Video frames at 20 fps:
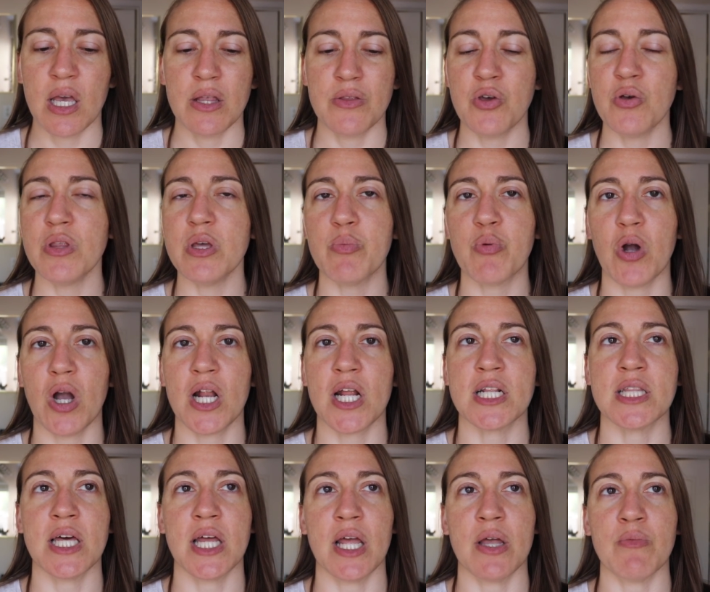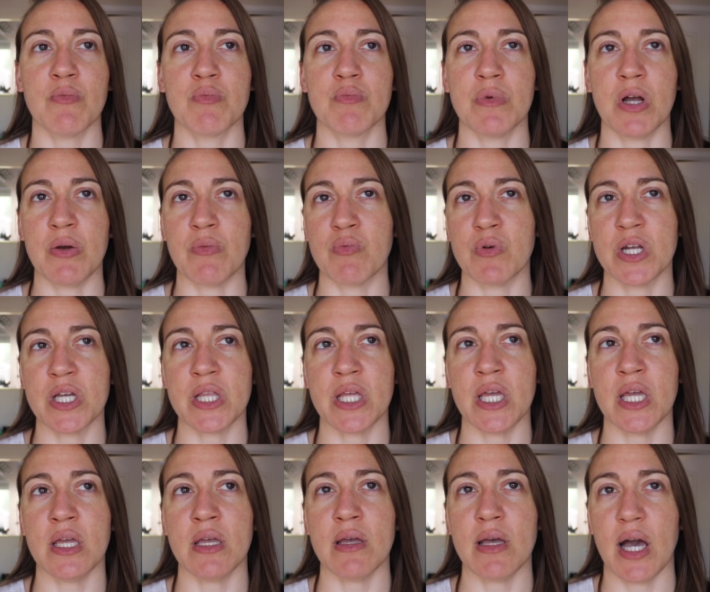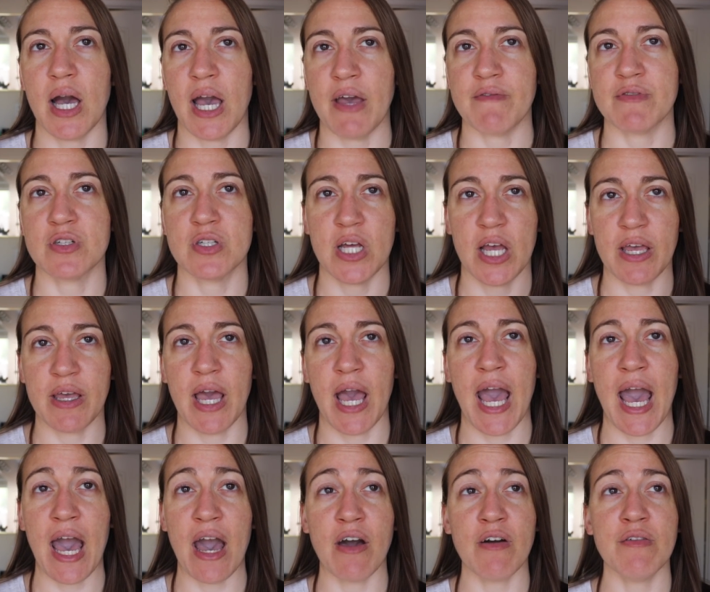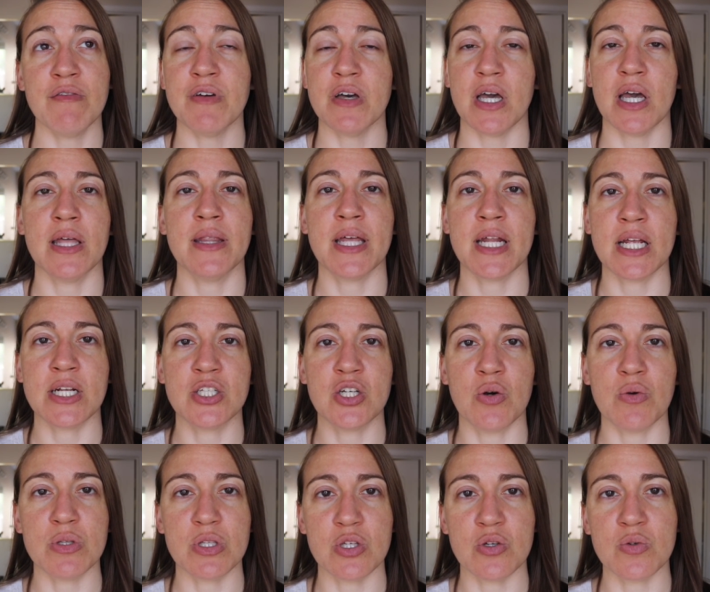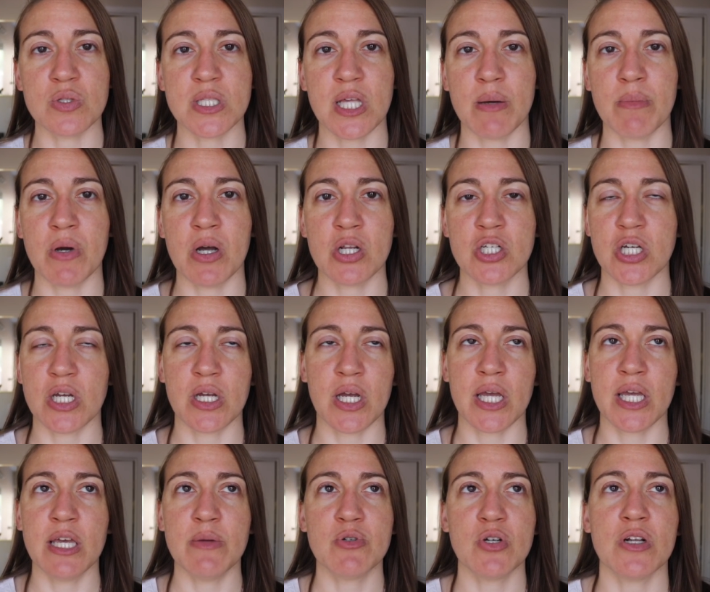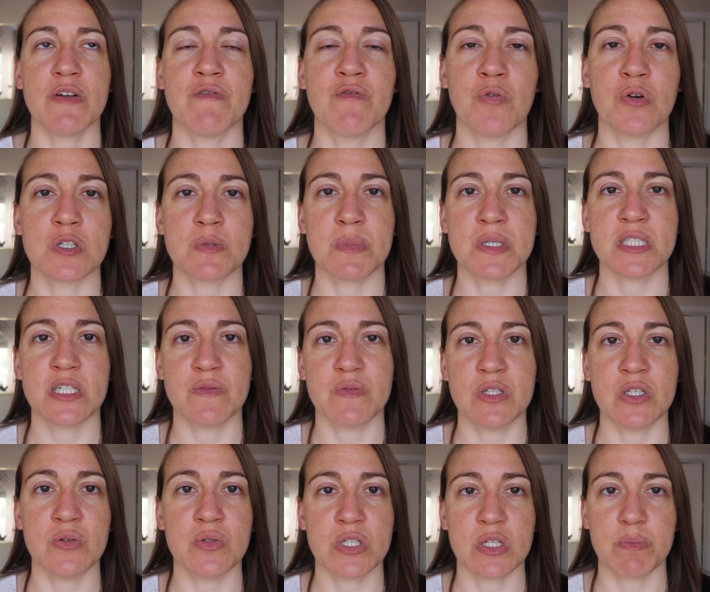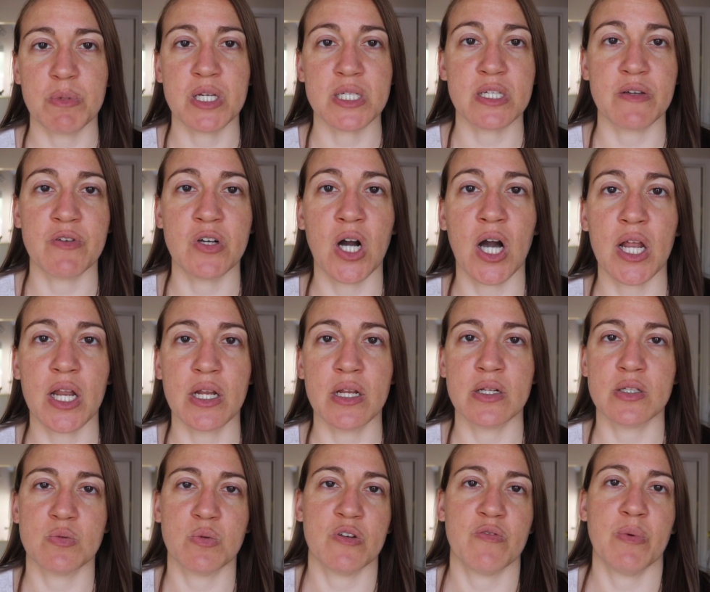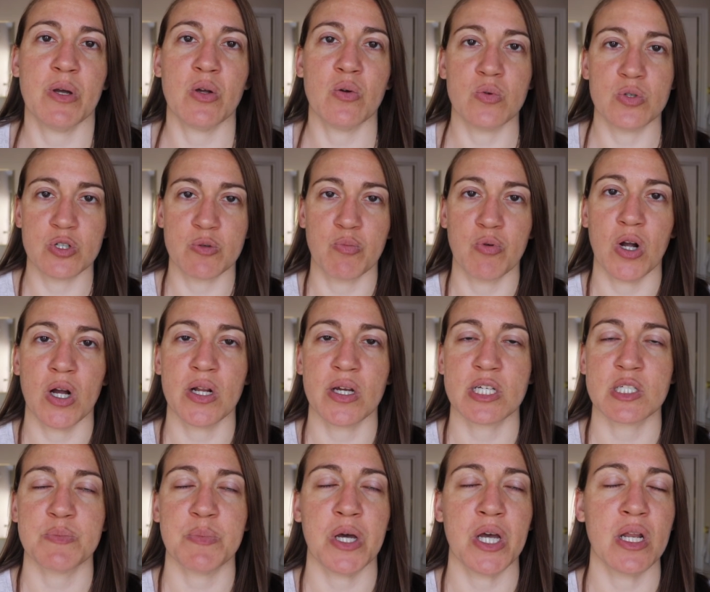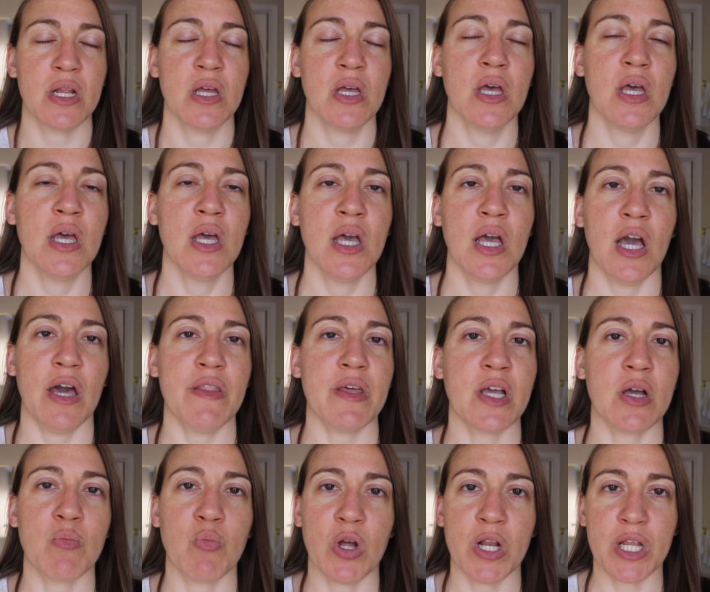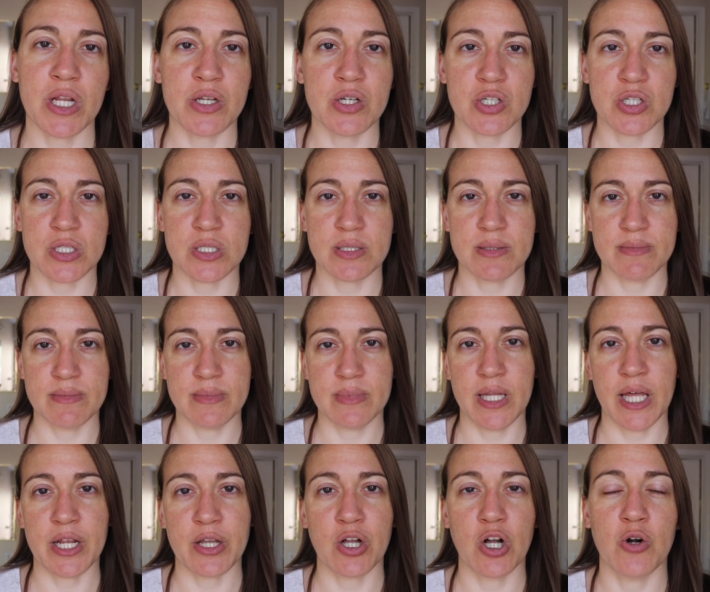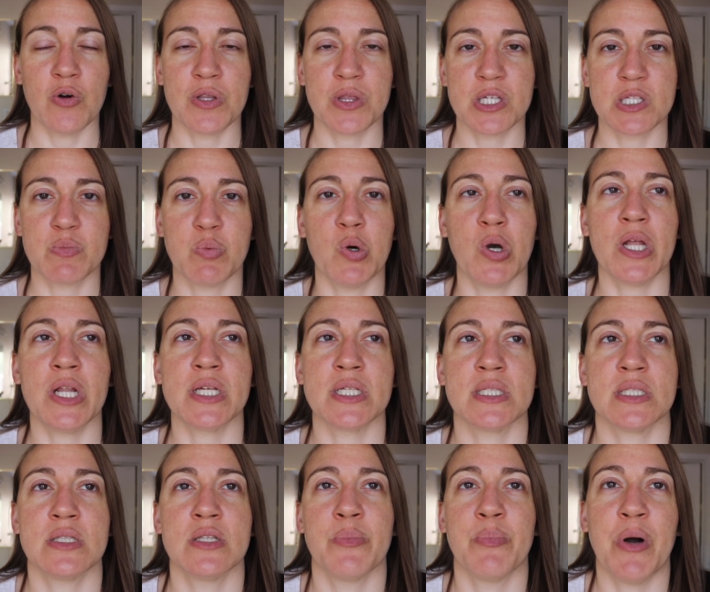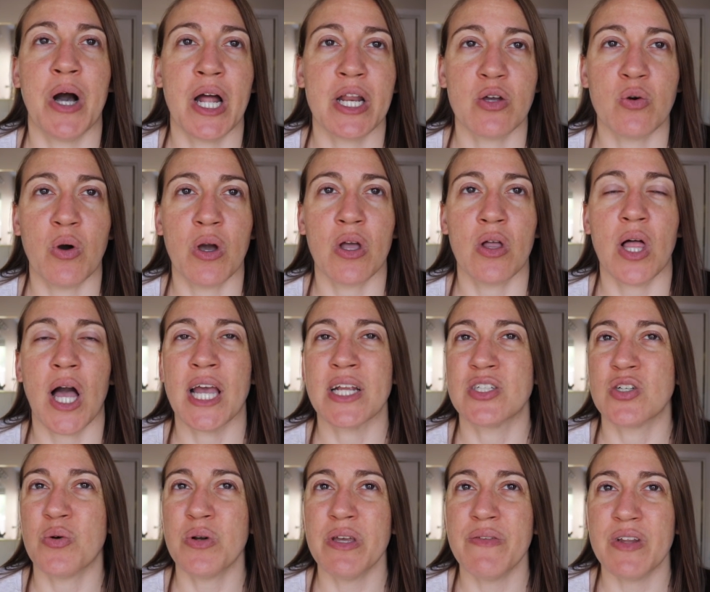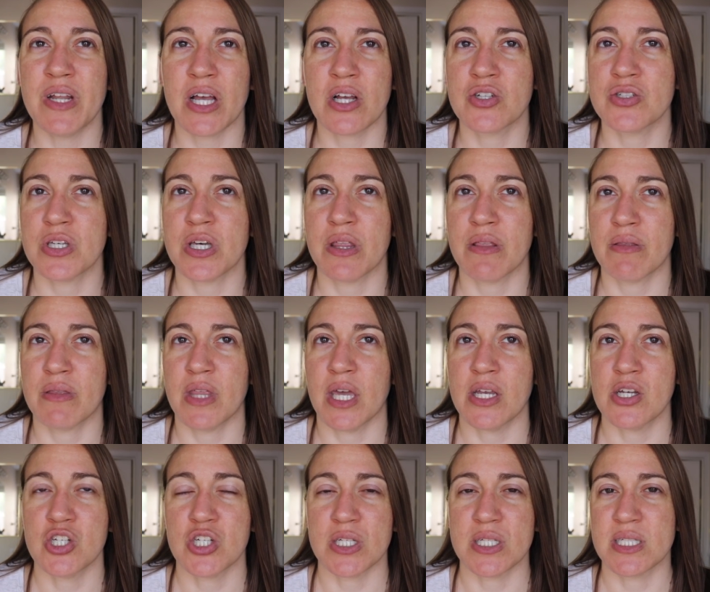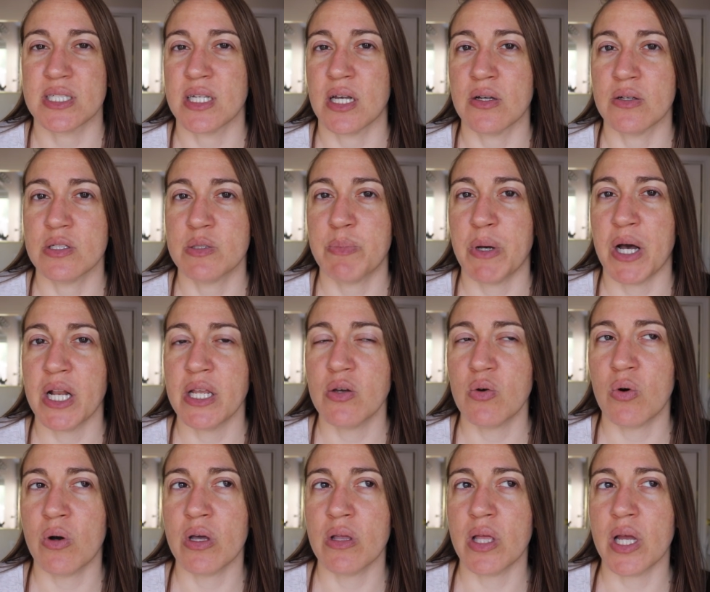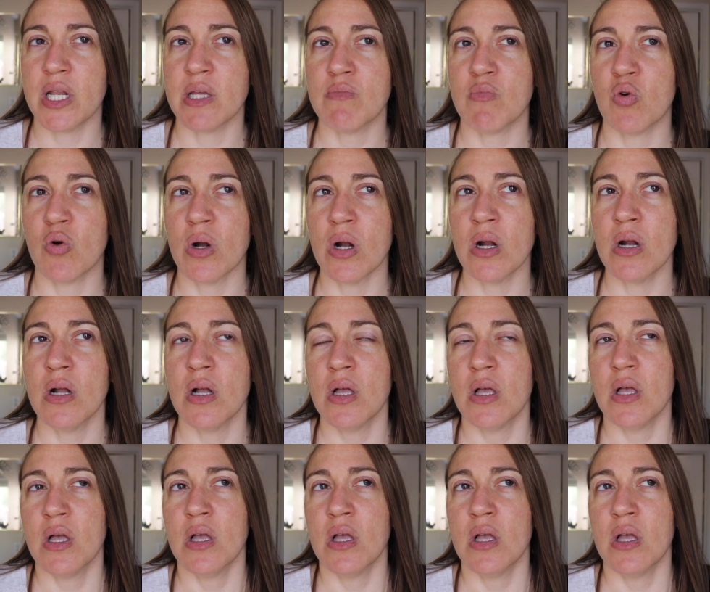The only product that I have and that I don't use that much, I keep trying to force myself to use it because I've got it and it's one of my older products, but I think I'm ready to just let it go at this point, is the body oil. I don't even actually think she sells body oil anymore.